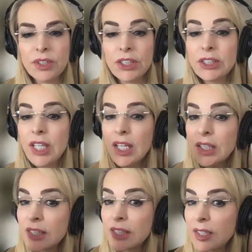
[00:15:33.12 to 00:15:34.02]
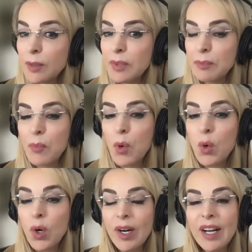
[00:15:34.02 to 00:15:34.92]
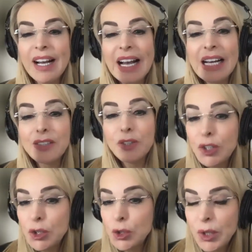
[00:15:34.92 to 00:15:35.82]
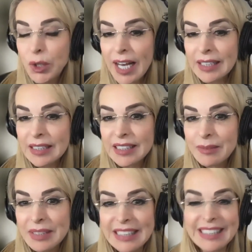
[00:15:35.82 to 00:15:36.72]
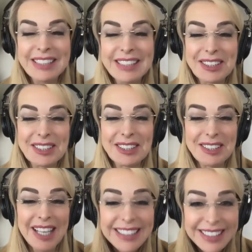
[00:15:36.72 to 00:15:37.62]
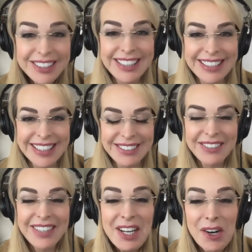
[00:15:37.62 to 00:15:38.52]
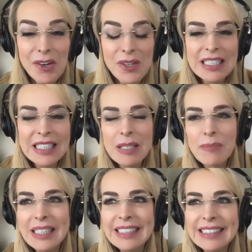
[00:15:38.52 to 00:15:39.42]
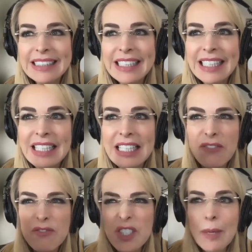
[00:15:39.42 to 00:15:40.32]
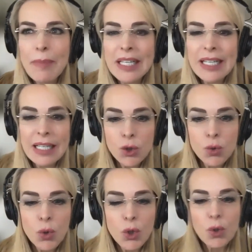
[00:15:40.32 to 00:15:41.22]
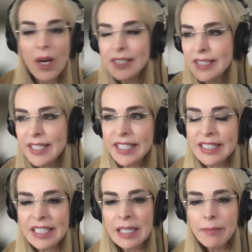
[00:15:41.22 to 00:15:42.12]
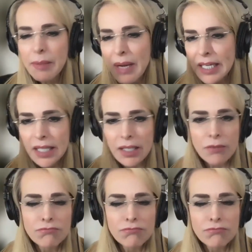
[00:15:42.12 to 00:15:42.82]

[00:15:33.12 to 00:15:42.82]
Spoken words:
just tell us a little bit more. How did you do that? Because yes, you did it, we know, but if somebody else were trying to take a team and make it,